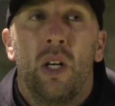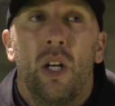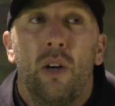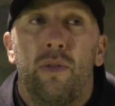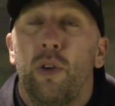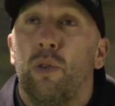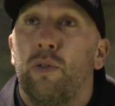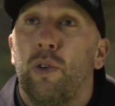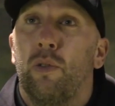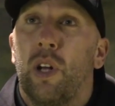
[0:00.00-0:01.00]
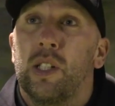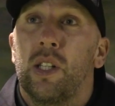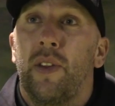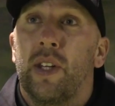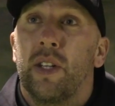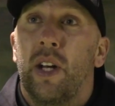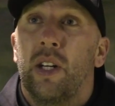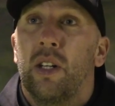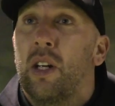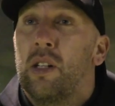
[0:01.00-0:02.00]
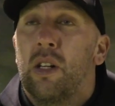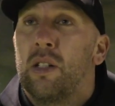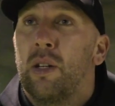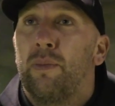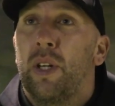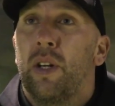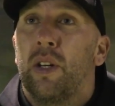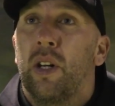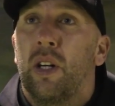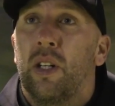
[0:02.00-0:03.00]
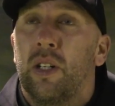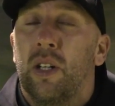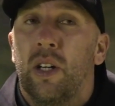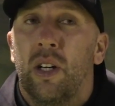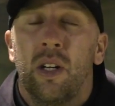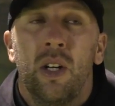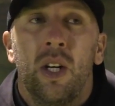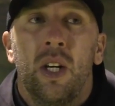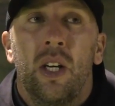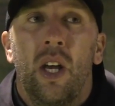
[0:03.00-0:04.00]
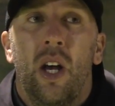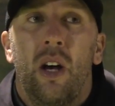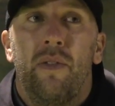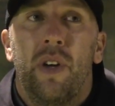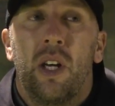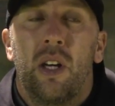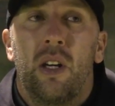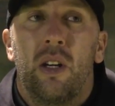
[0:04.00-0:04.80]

you know, a few lads done that today, and some didn't. And yeah, I think